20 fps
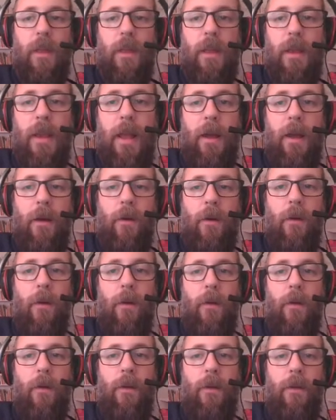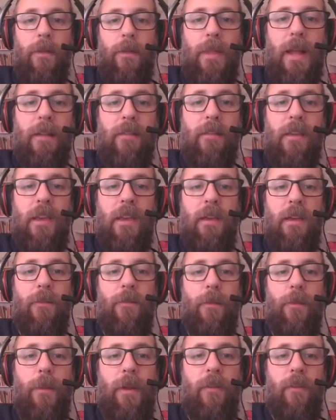Now, that's key
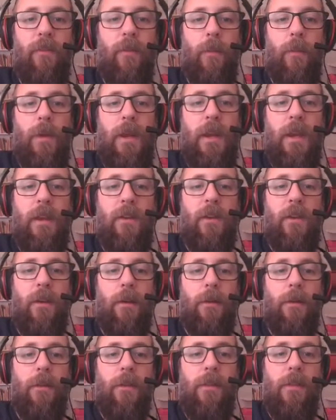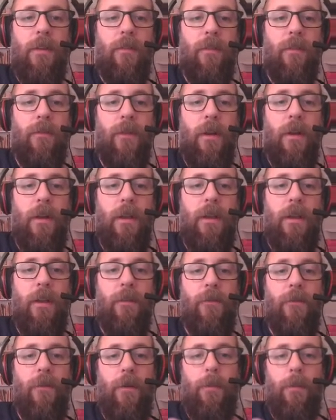information. We need to know that these are very
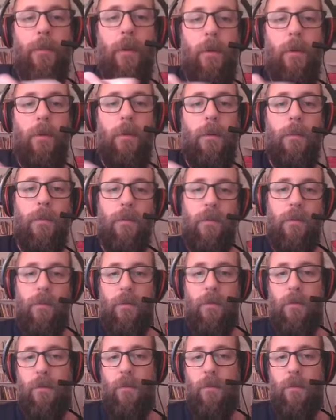different poems.